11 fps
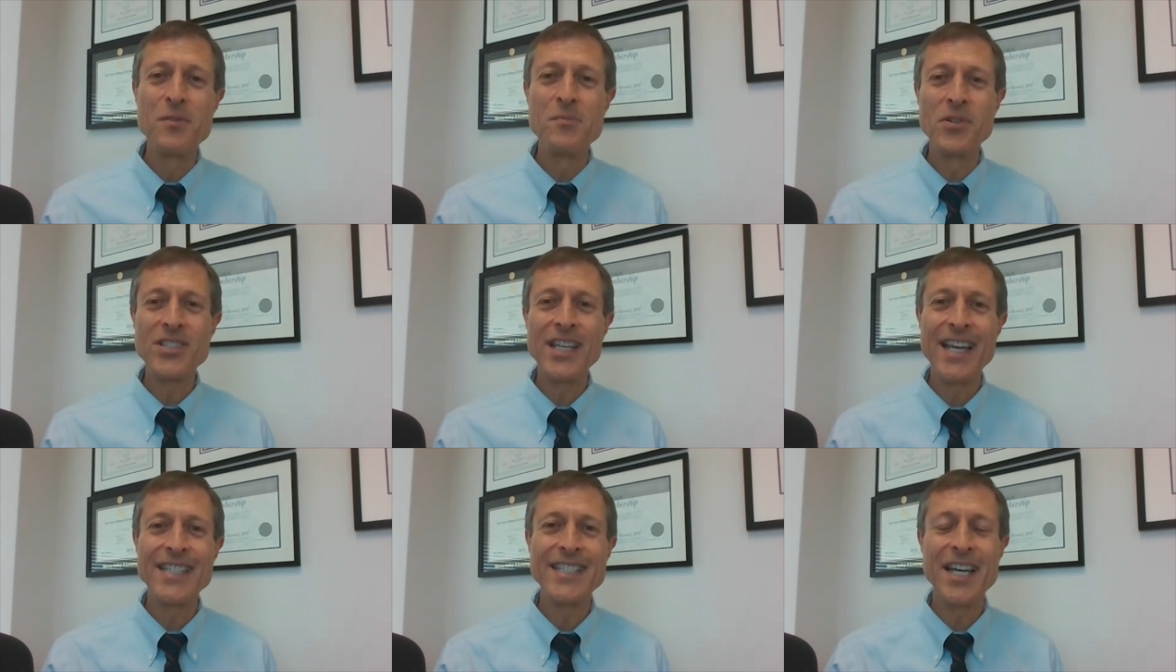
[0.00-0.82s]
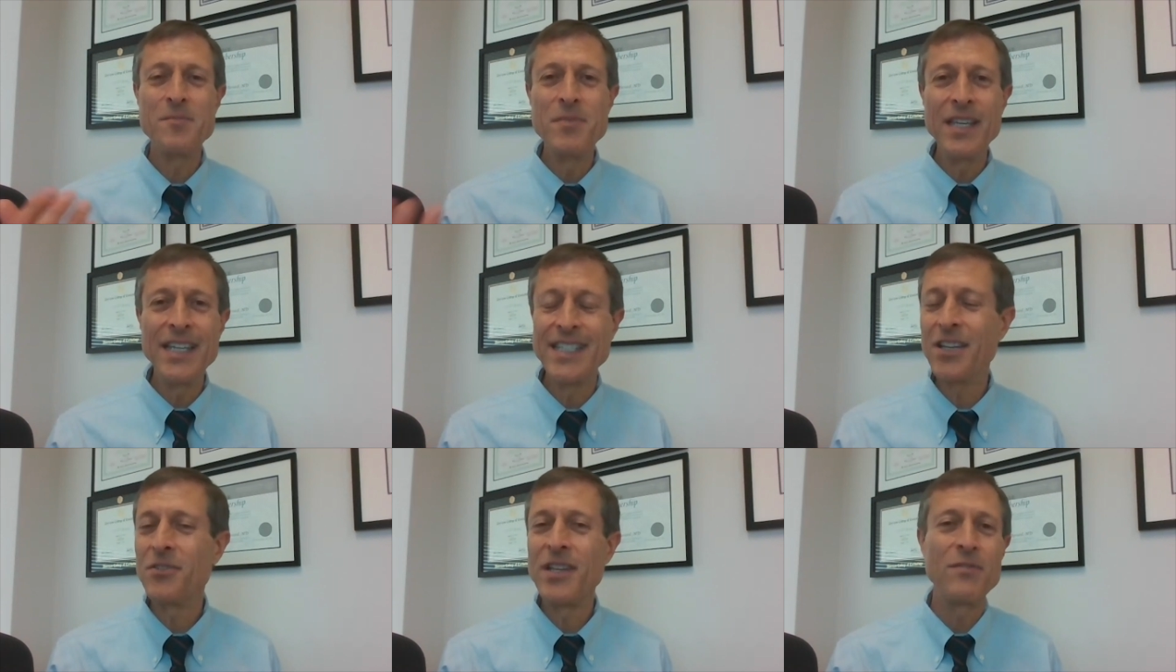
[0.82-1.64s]
a person has diabetes, they
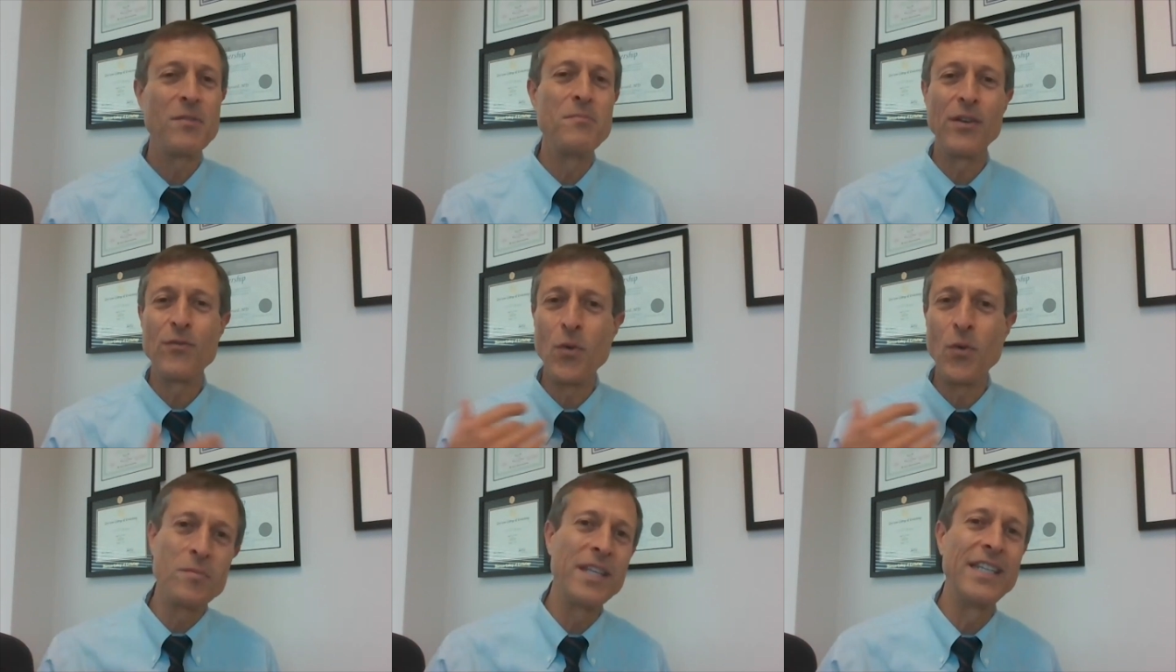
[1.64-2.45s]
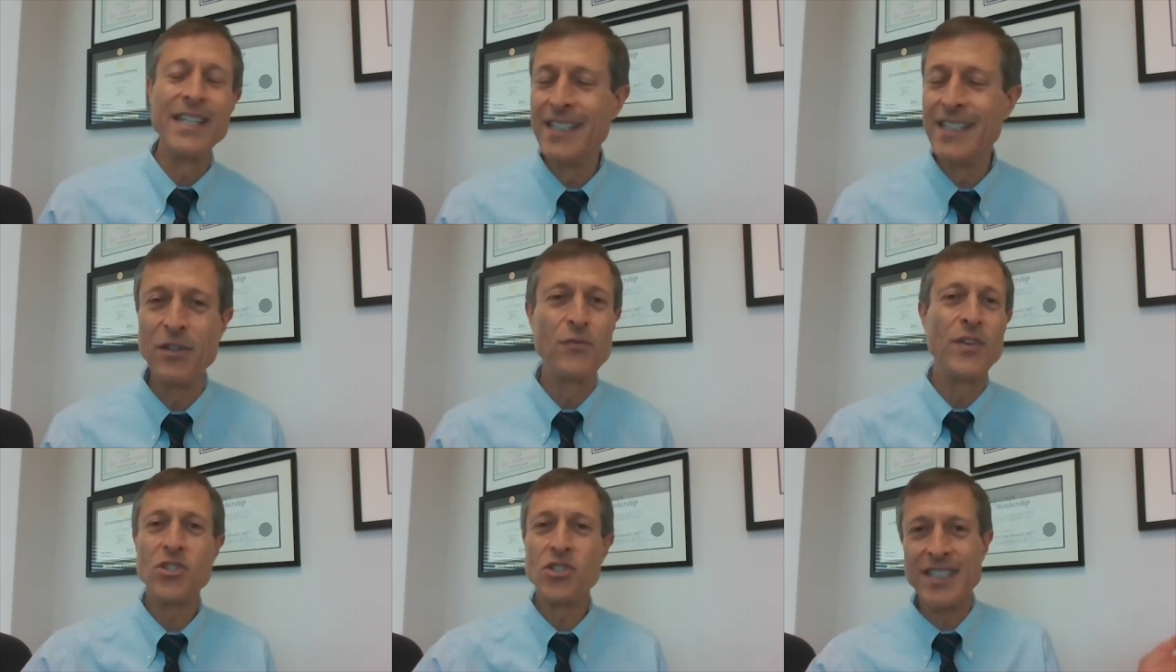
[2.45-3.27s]
don't have a metformin
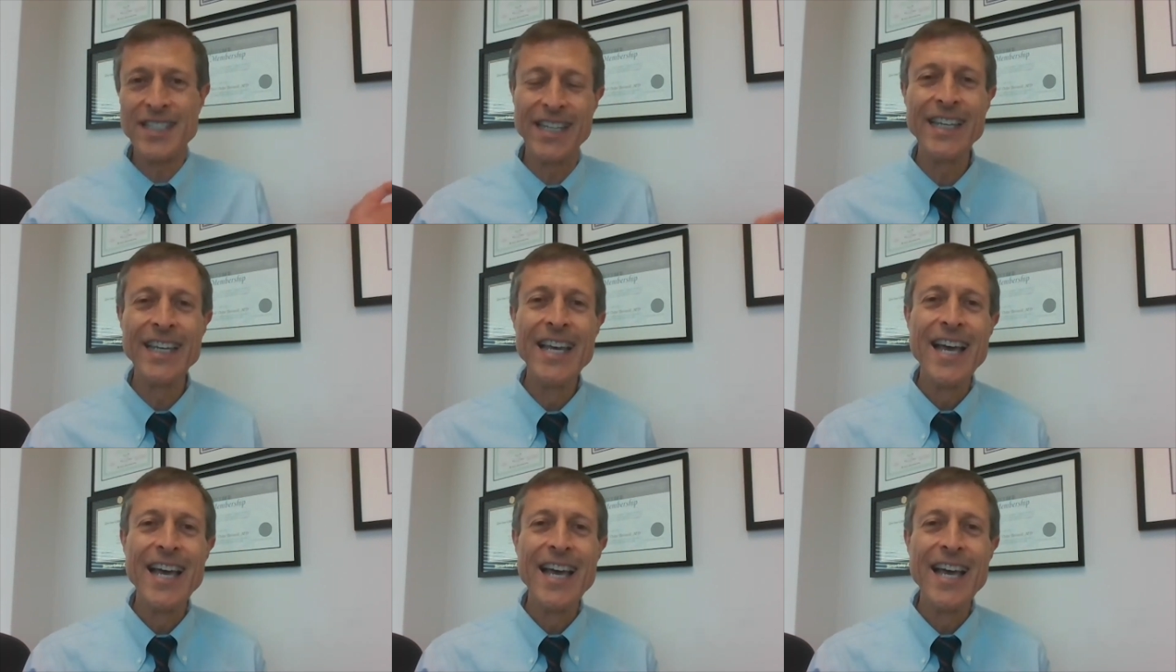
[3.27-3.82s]
deficiency.